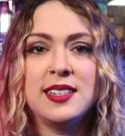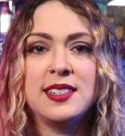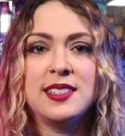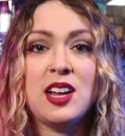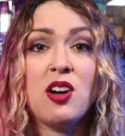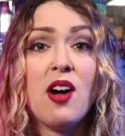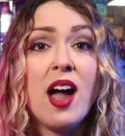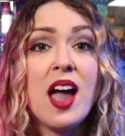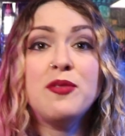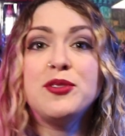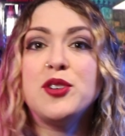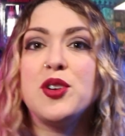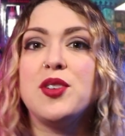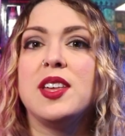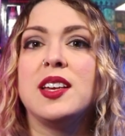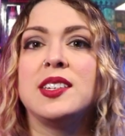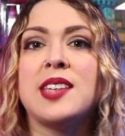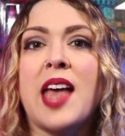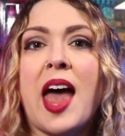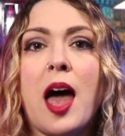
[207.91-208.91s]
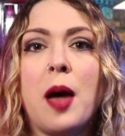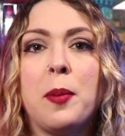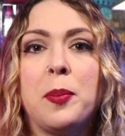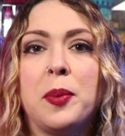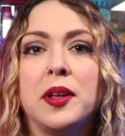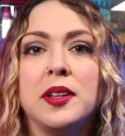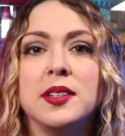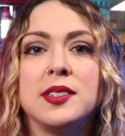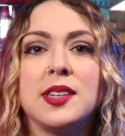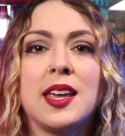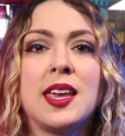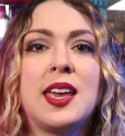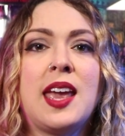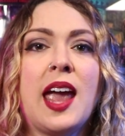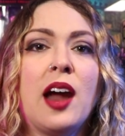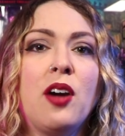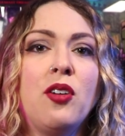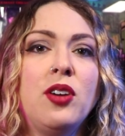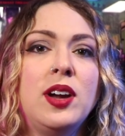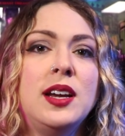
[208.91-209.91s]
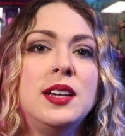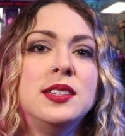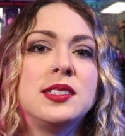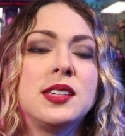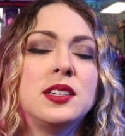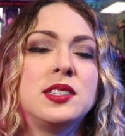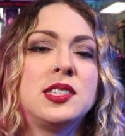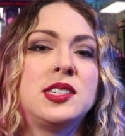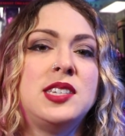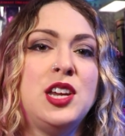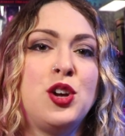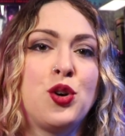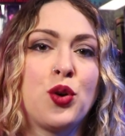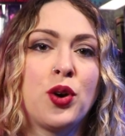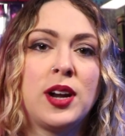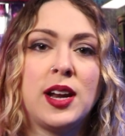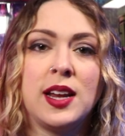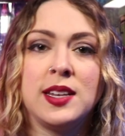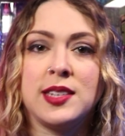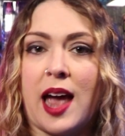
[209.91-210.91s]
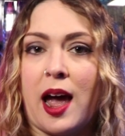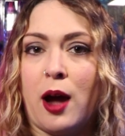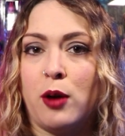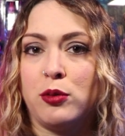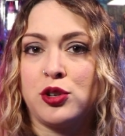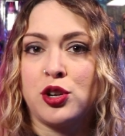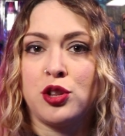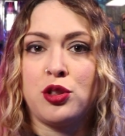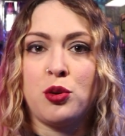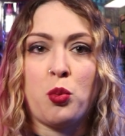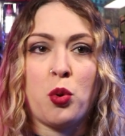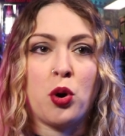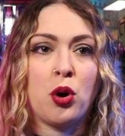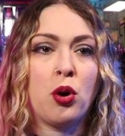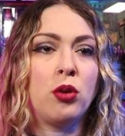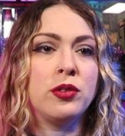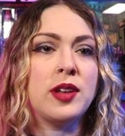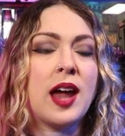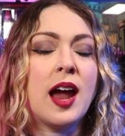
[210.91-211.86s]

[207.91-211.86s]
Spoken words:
Now, after this happens, Gary's secret is out to the world.